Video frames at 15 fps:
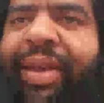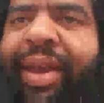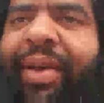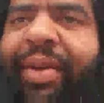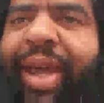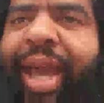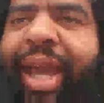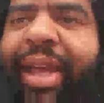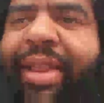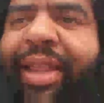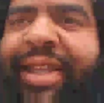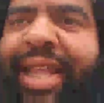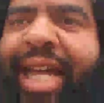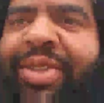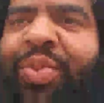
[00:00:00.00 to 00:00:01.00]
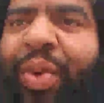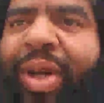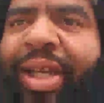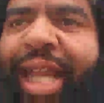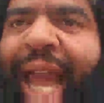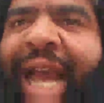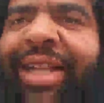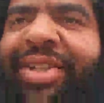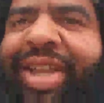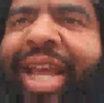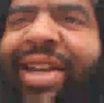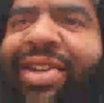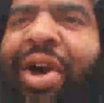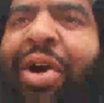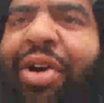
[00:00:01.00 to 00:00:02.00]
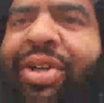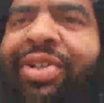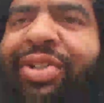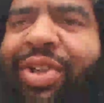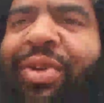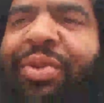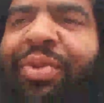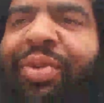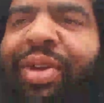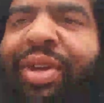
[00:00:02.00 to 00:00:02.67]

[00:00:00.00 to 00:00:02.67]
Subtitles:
Okay? Like that's what cats and dogs do.